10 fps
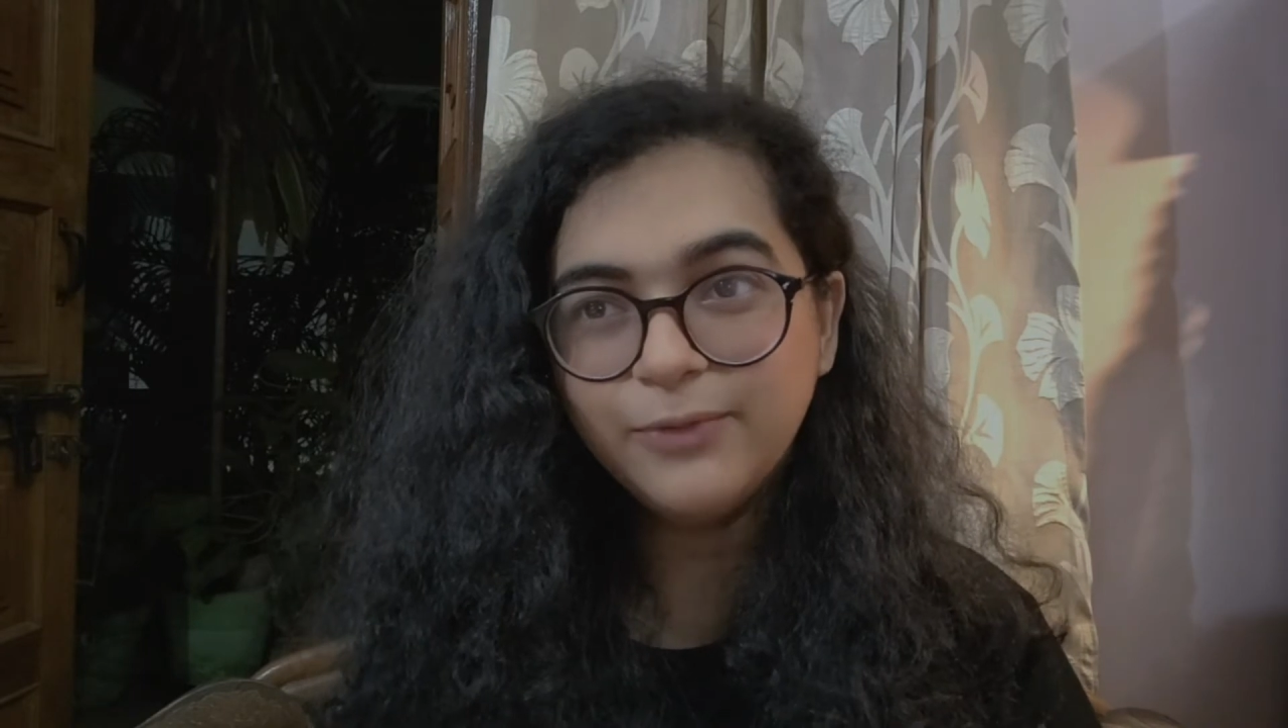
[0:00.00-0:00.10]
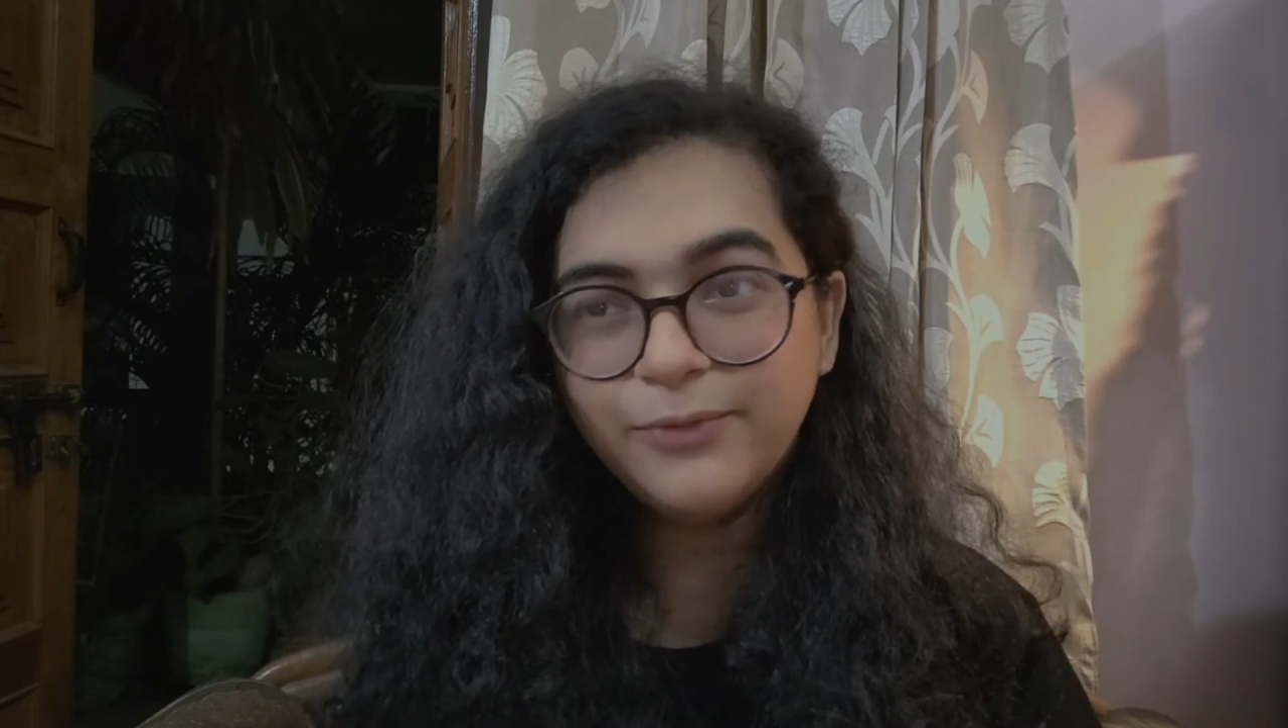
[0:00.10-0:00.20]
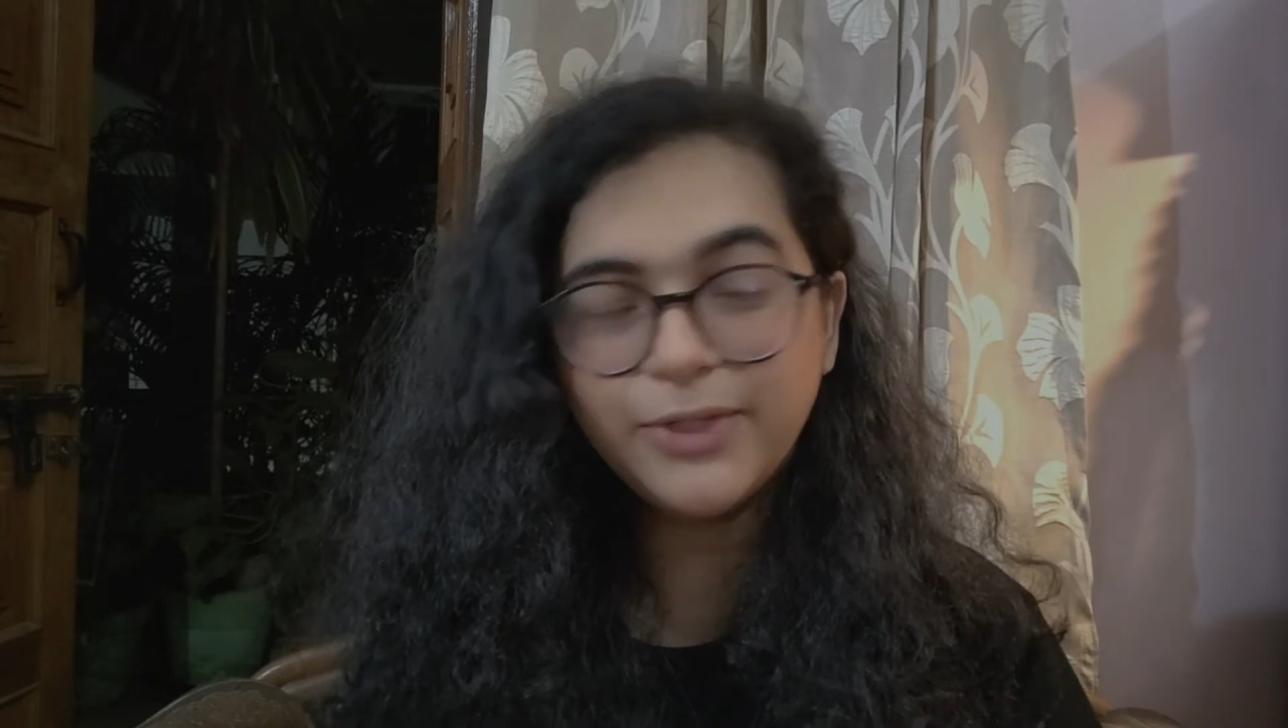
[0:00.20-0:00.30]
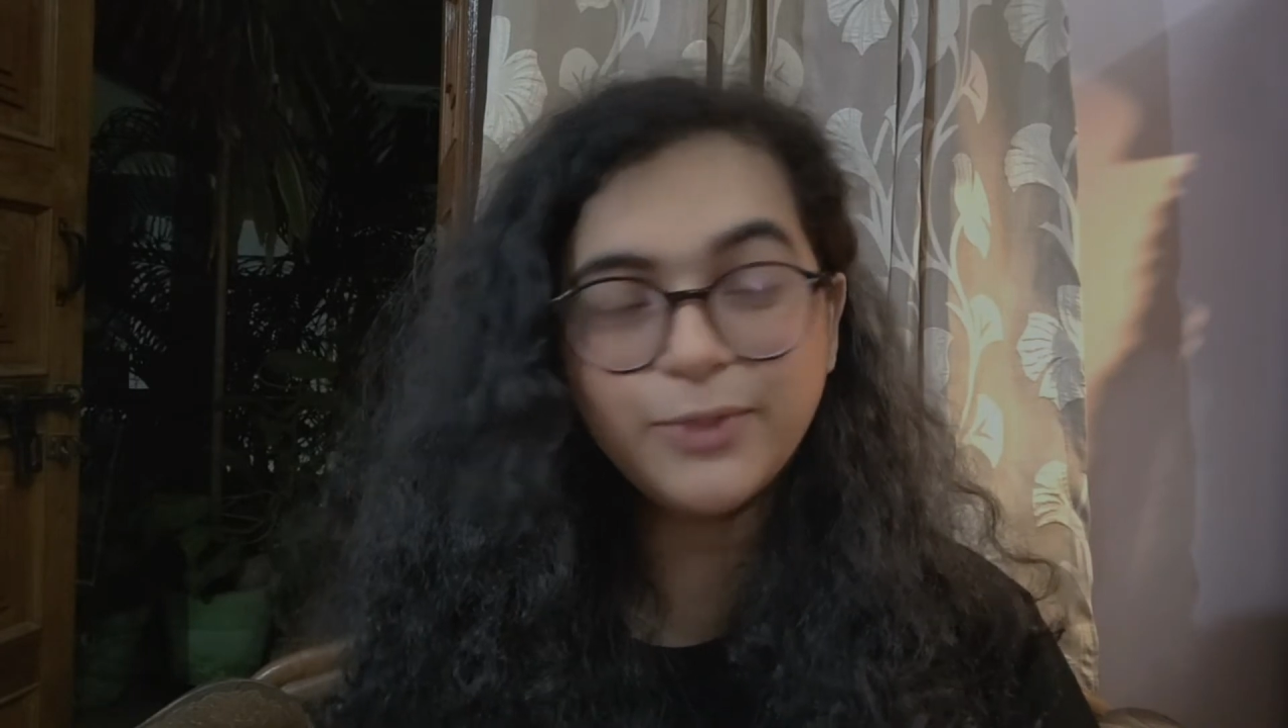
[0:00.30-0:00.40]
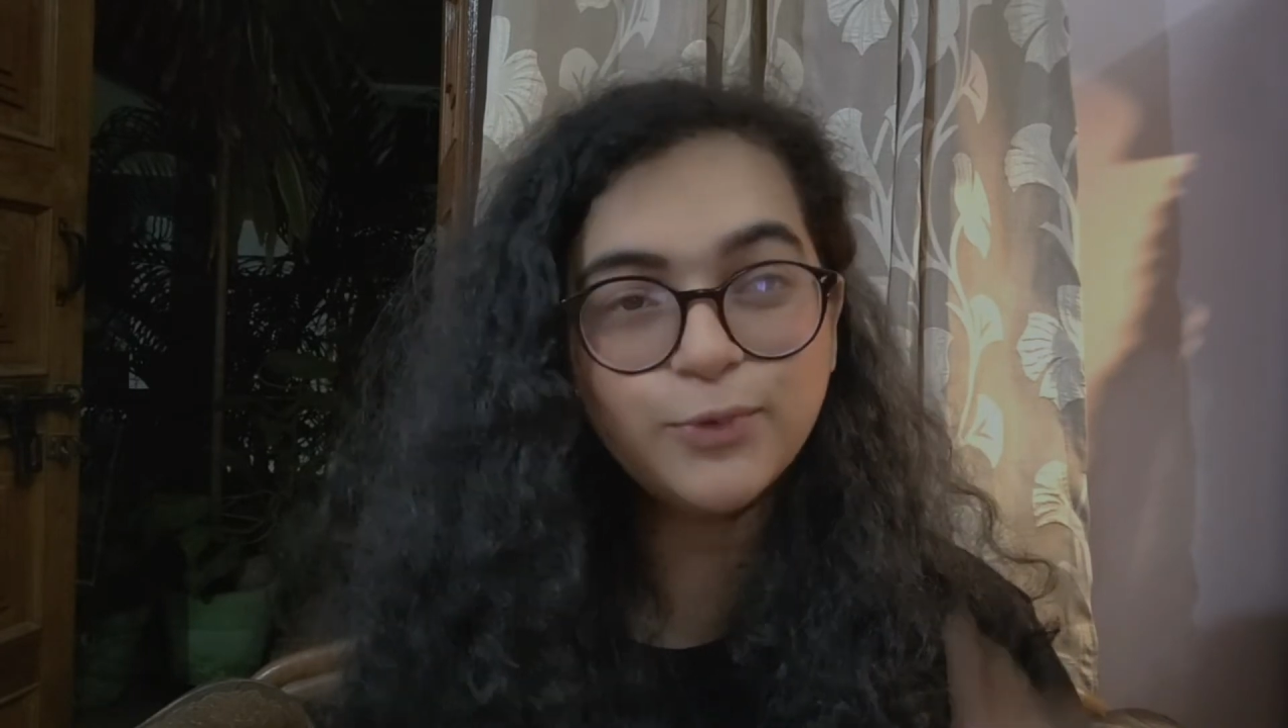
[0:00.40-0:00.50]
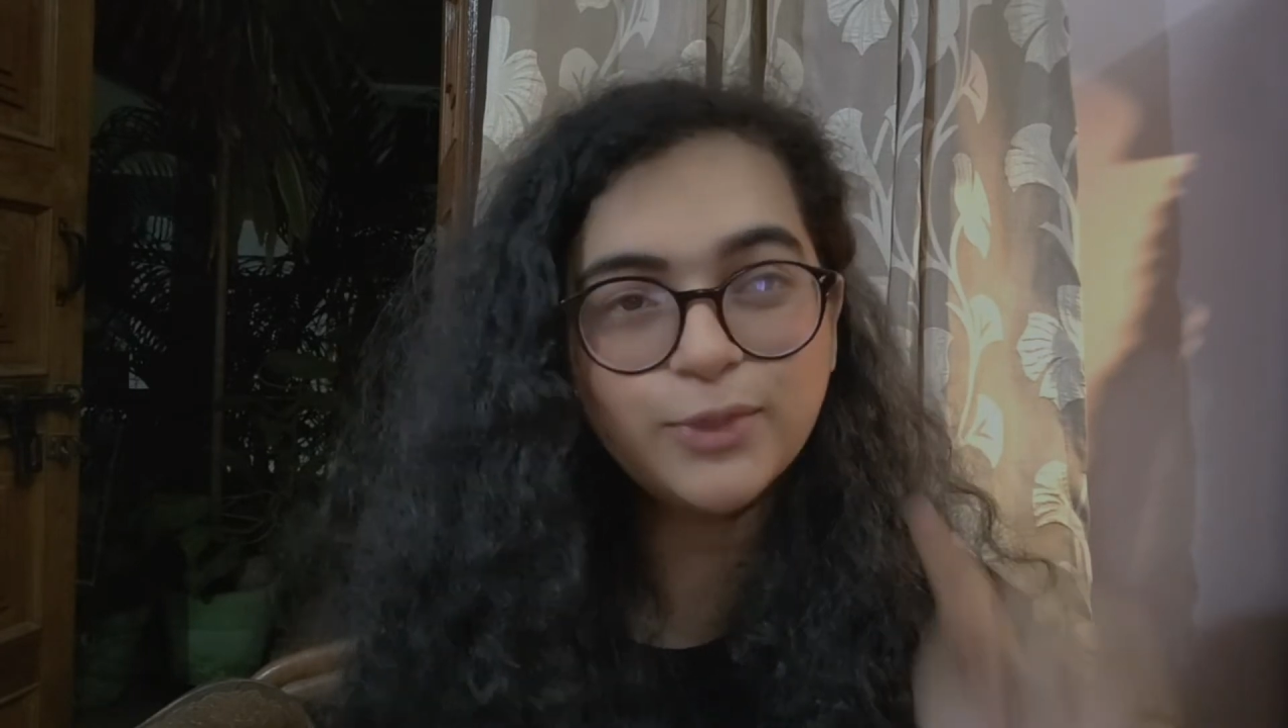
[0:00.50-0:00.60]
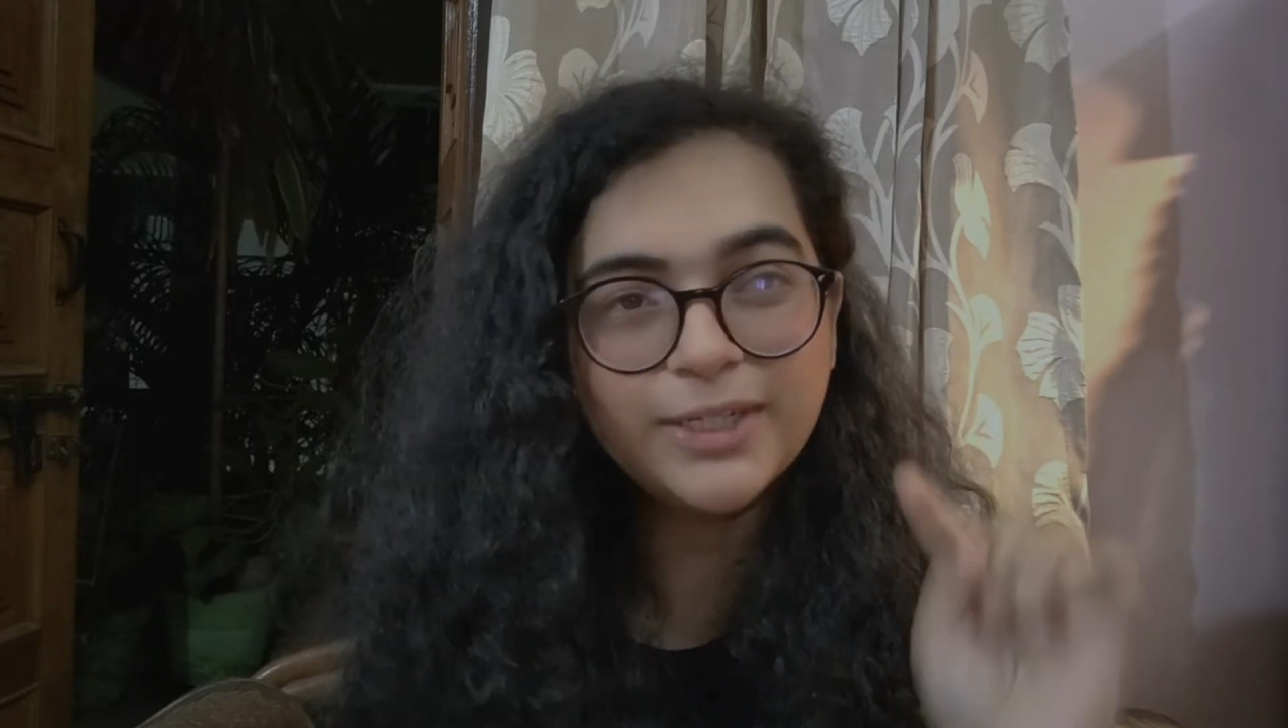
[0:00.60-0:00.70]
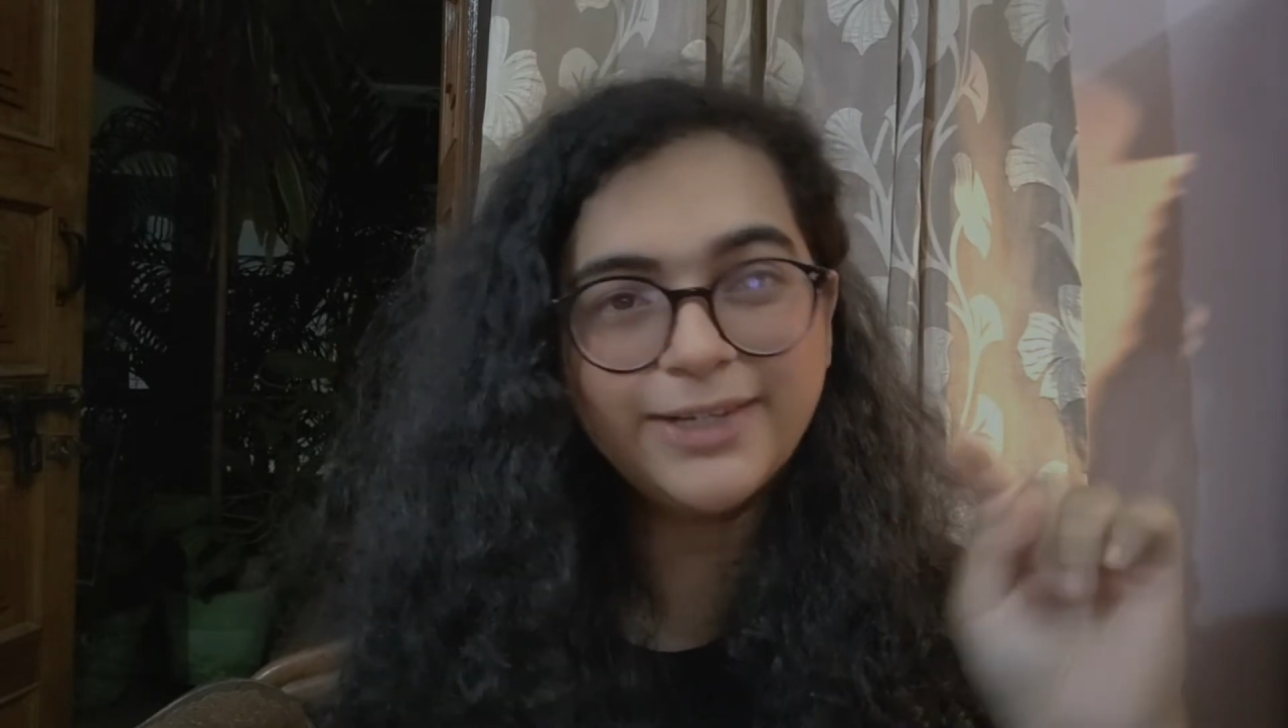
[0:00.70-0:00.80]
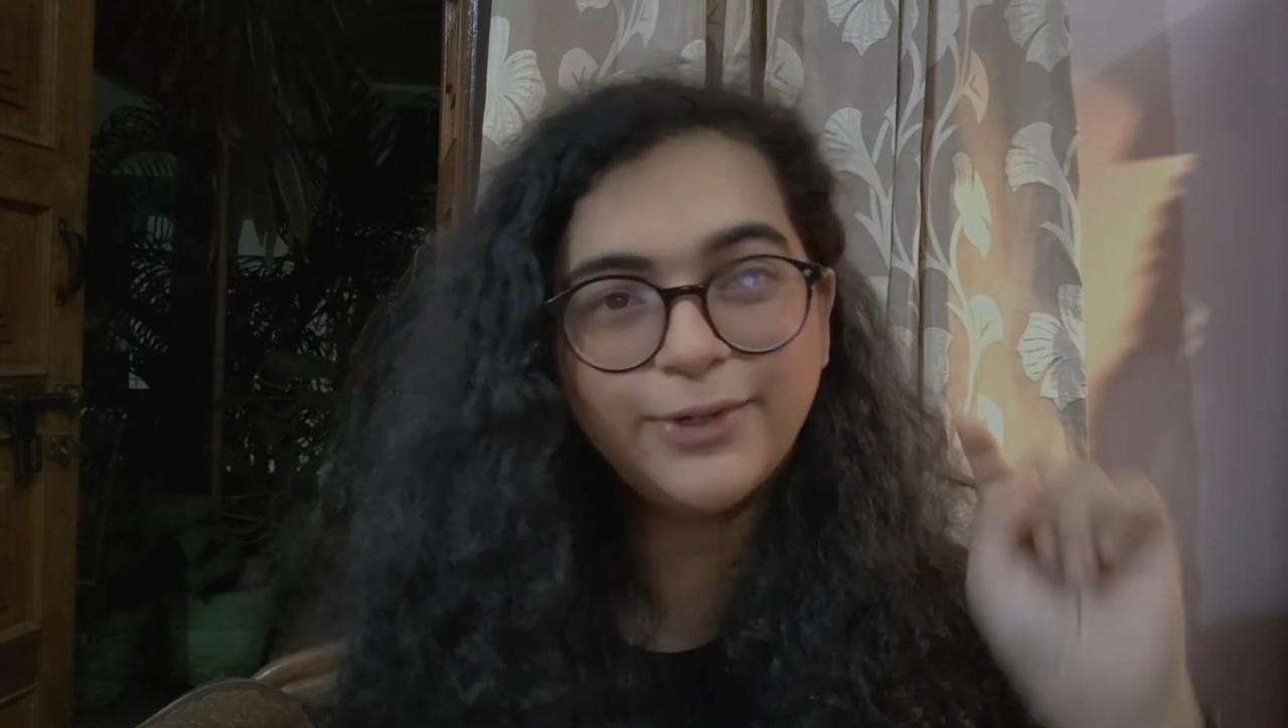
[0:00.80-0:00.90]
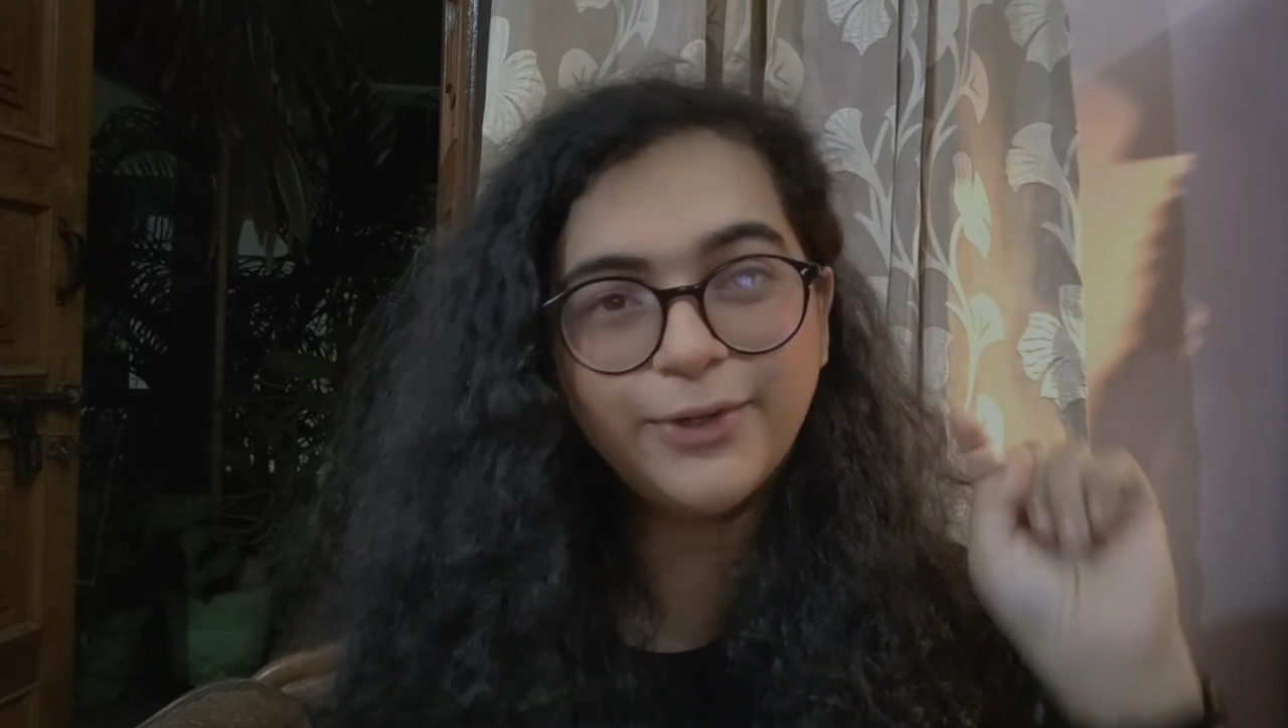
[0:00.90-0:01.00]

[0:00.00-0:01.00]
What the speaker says: for you to click